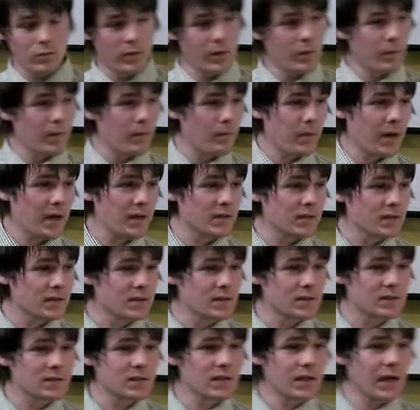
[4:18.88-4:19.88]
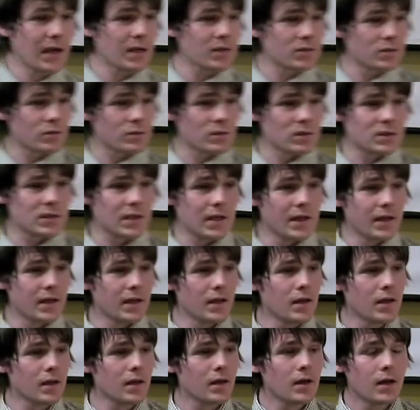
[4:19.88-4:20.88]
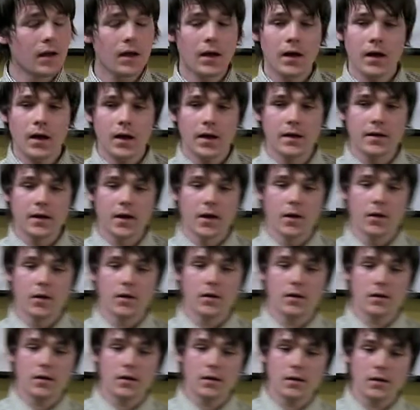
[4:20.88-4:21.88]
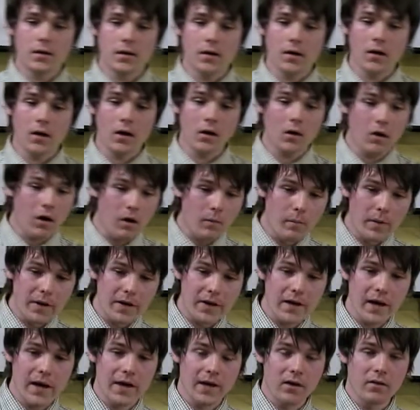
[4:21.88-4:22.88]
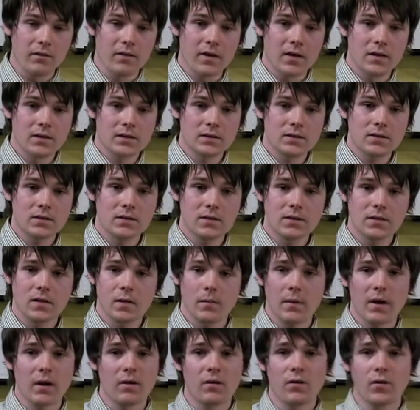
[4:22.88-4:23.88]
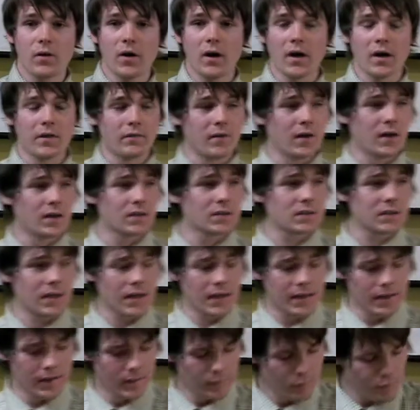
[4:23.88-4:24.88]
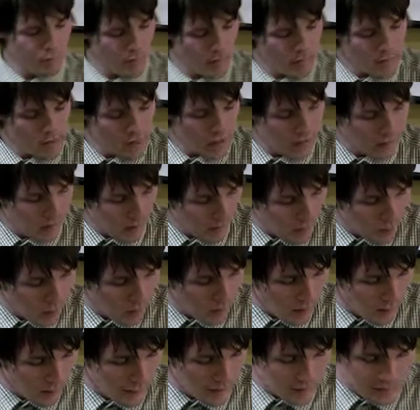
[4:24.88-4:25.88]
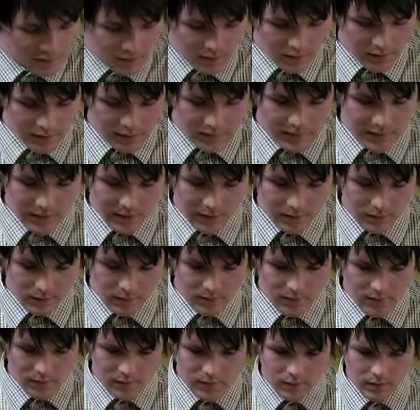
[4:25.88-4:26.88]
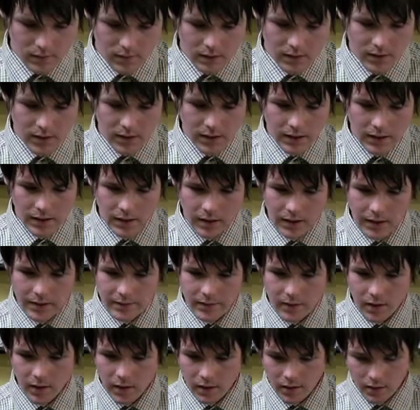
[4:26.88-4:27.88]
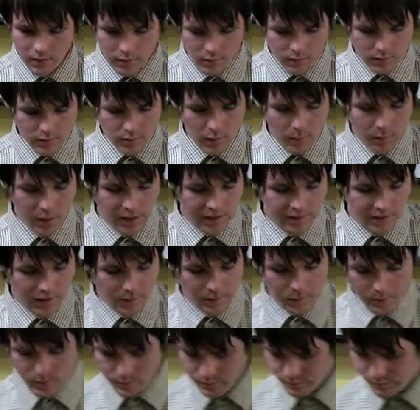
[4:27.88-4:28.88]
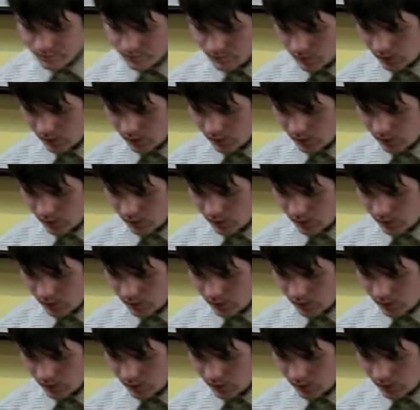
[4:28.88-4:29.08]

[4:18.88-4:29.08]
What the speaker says: and we went back to this council estate, and I got a big gang of us, about 30 of us, and I pulled up outside this house, and I picked up